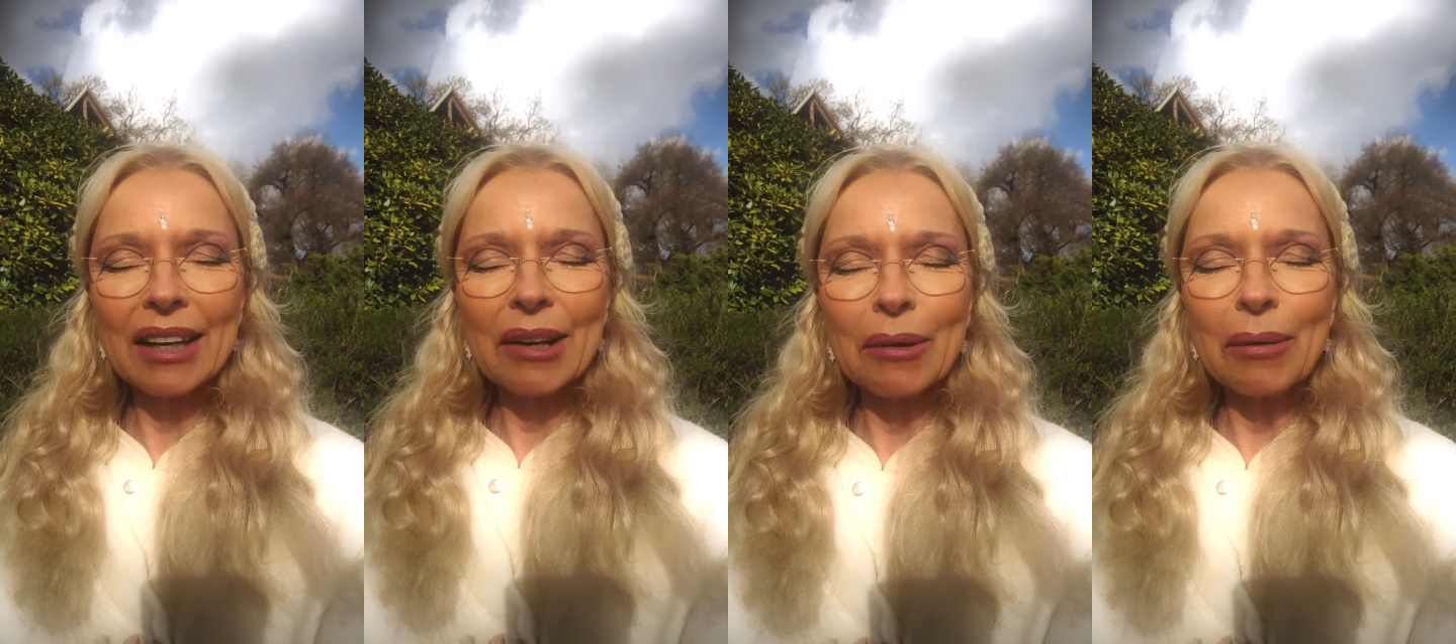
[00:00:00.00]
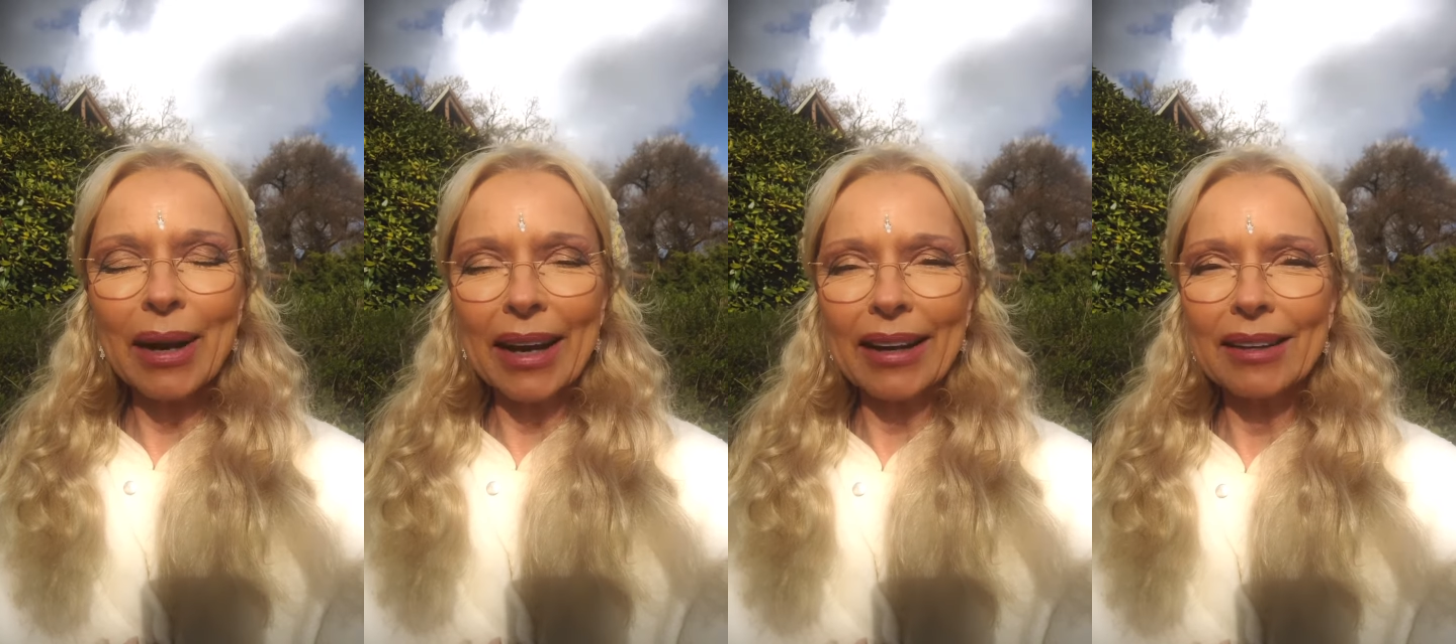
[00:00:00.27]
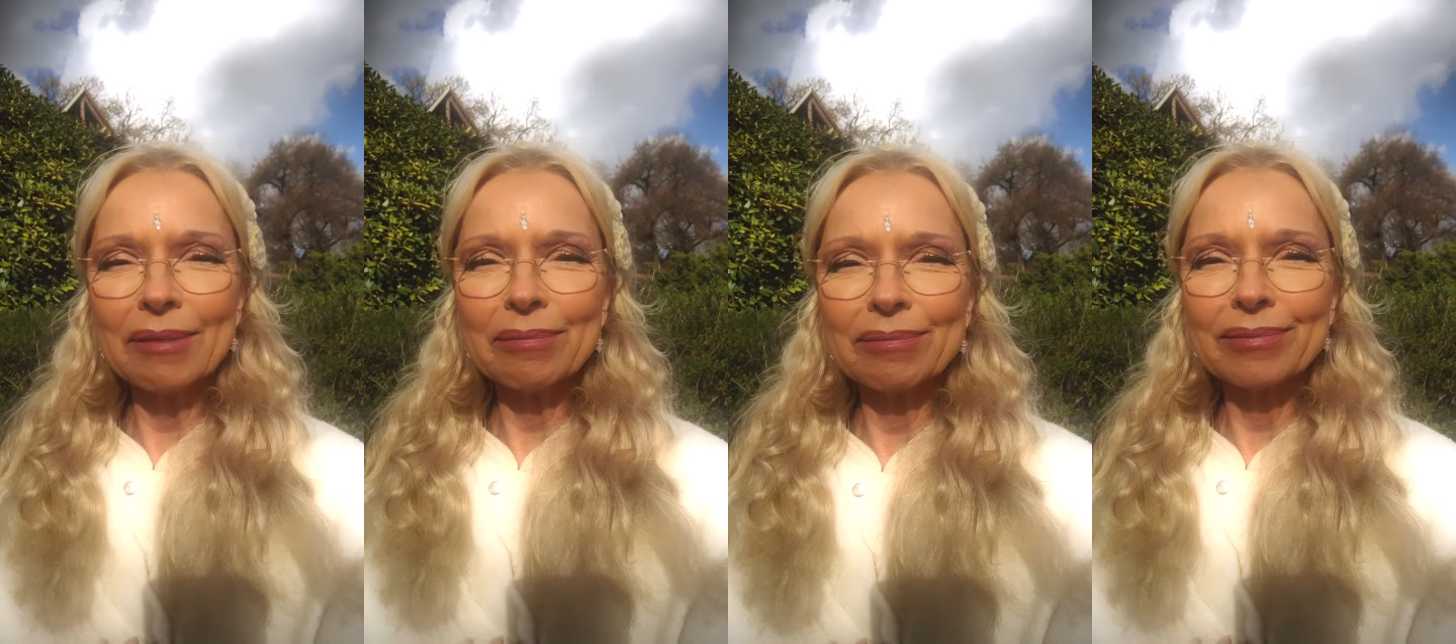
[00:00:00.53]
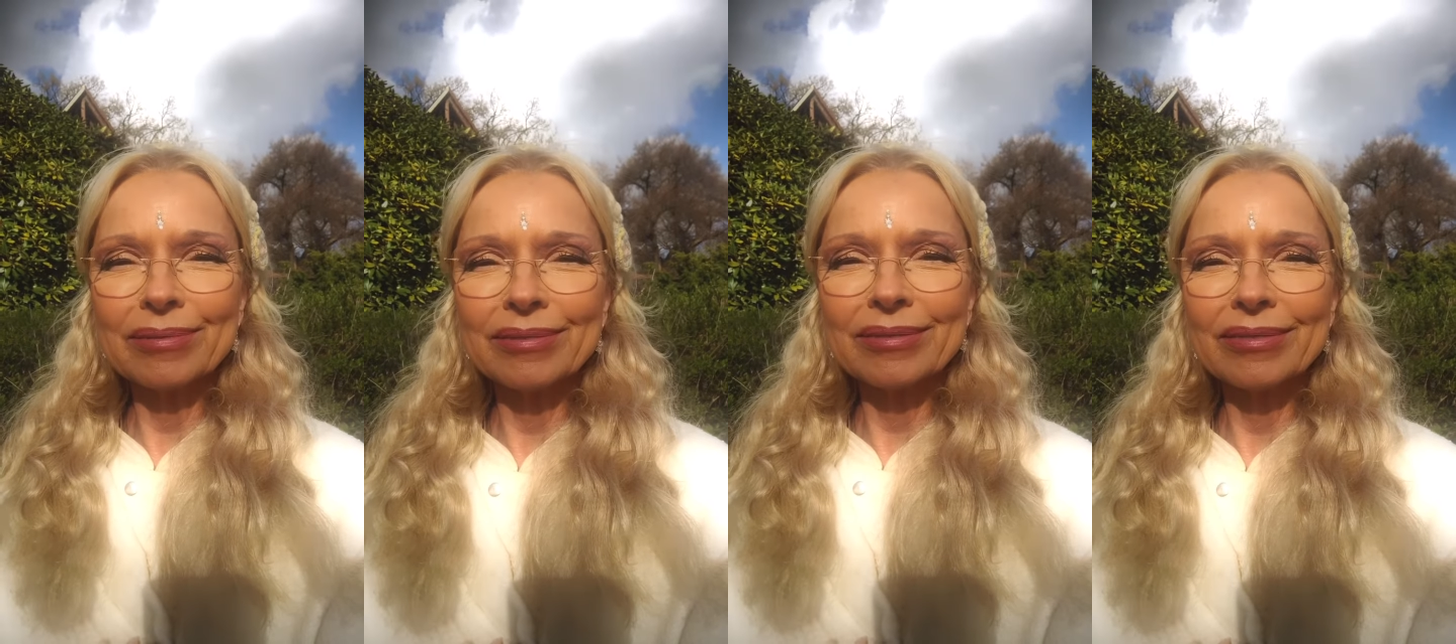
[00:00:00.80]
Well,
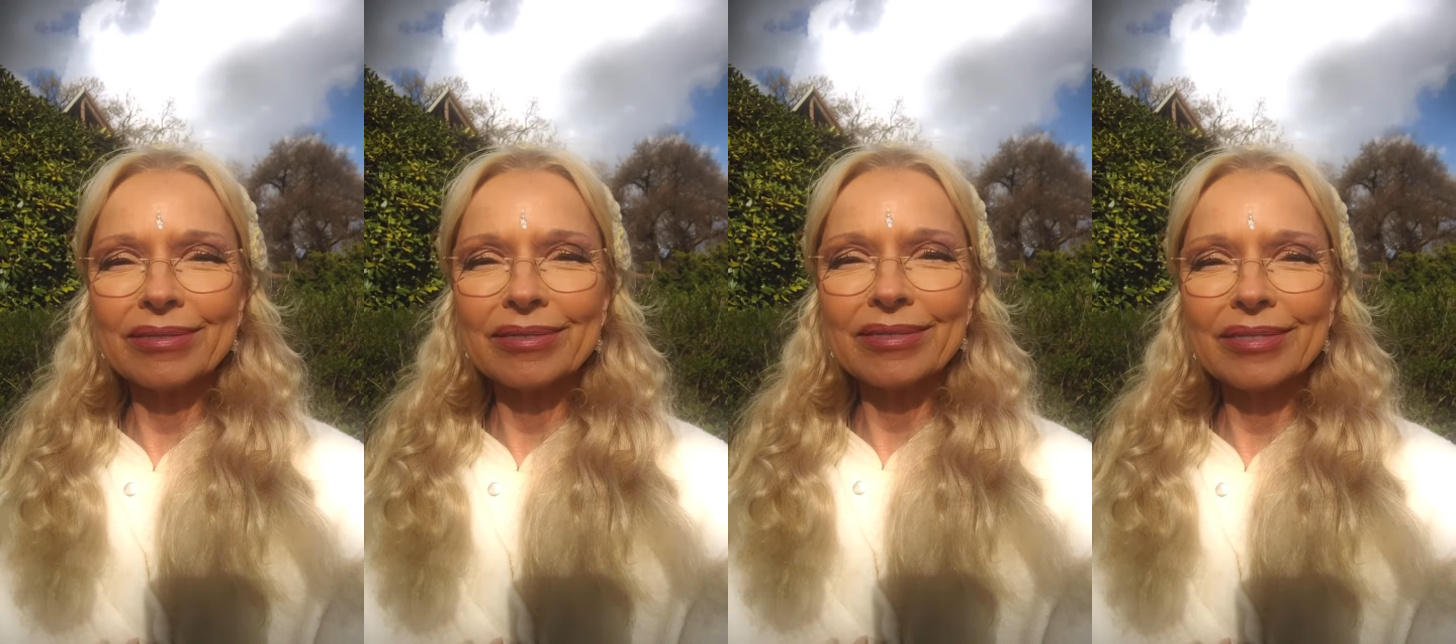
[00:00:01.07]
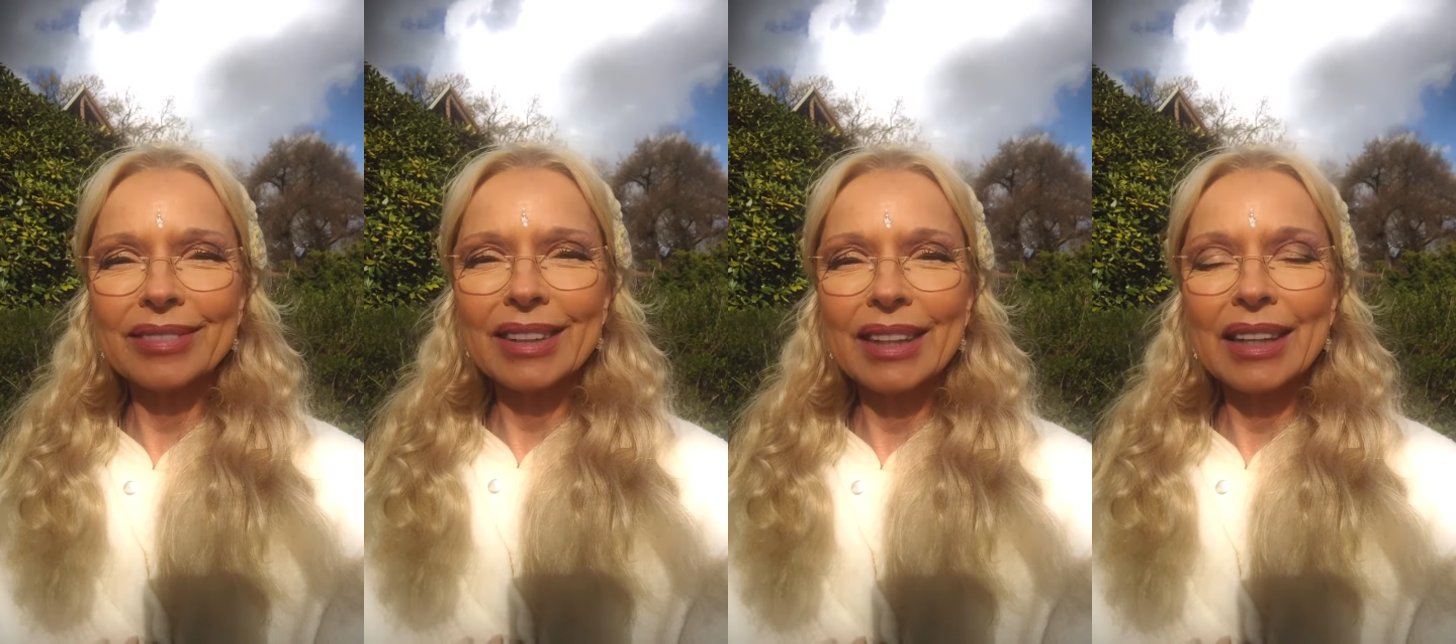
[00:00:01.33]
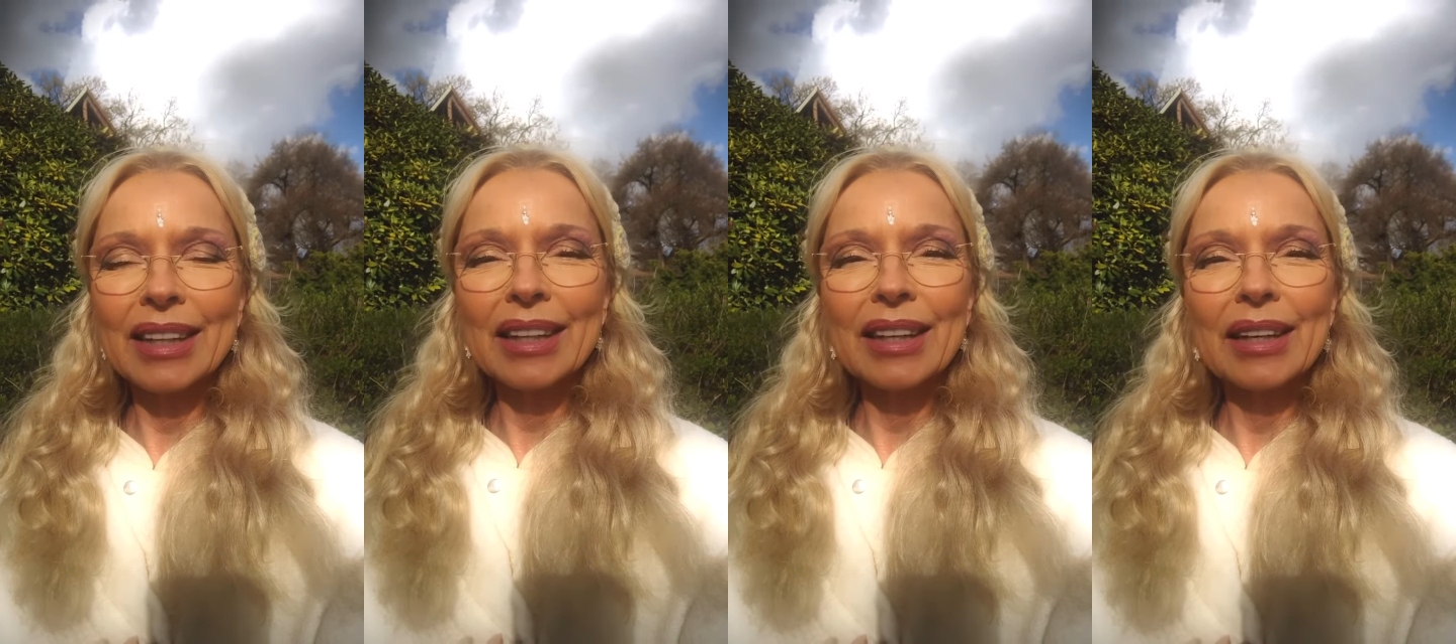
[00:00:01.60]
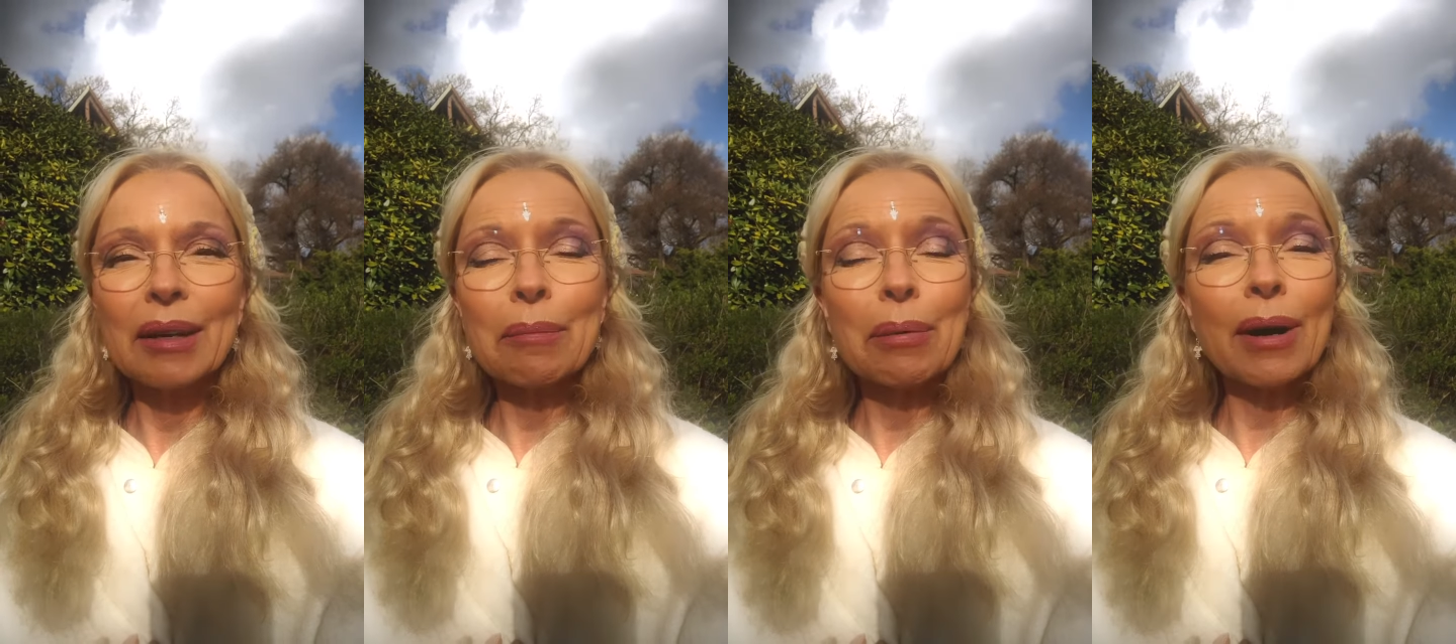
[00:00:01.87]

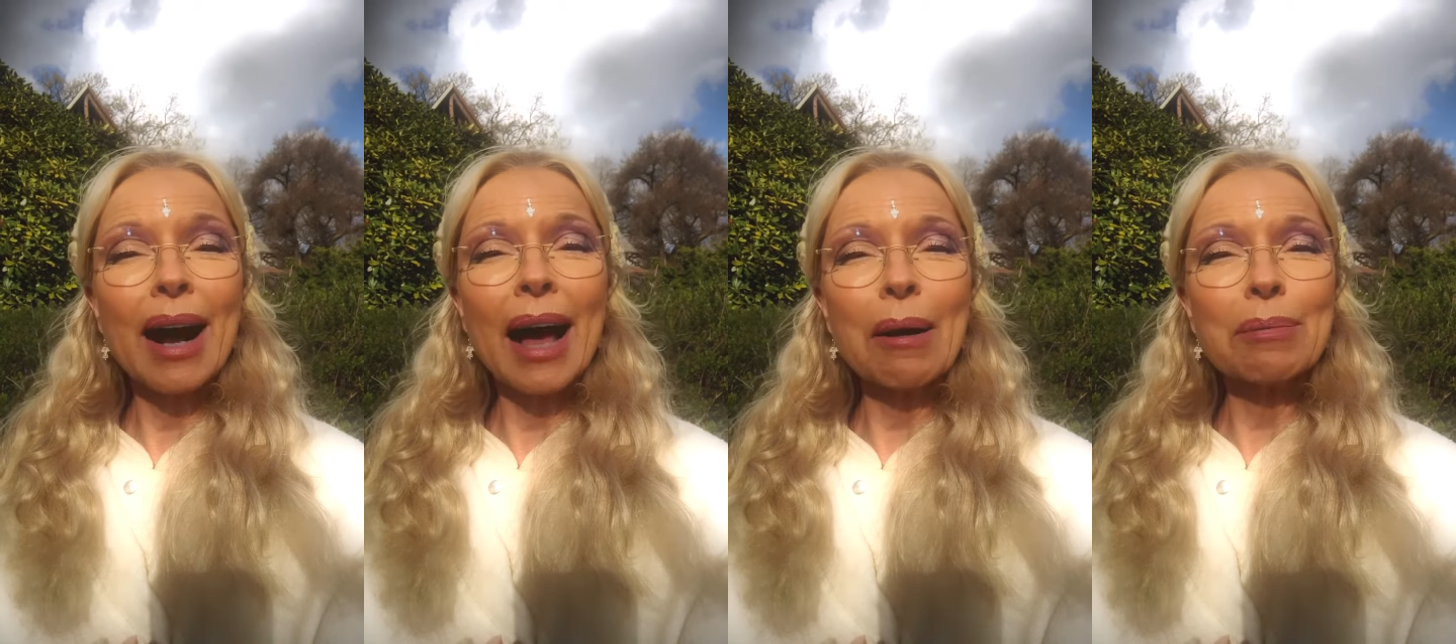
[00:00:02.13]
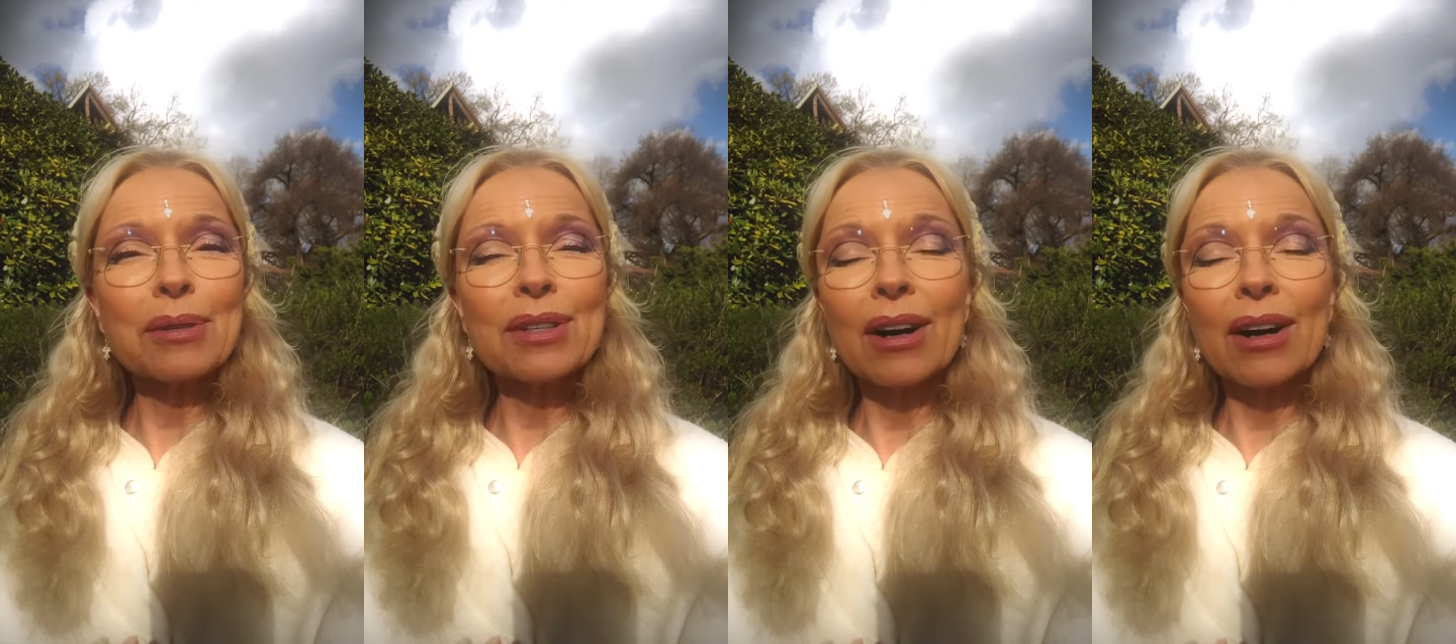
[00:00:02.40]
perhaps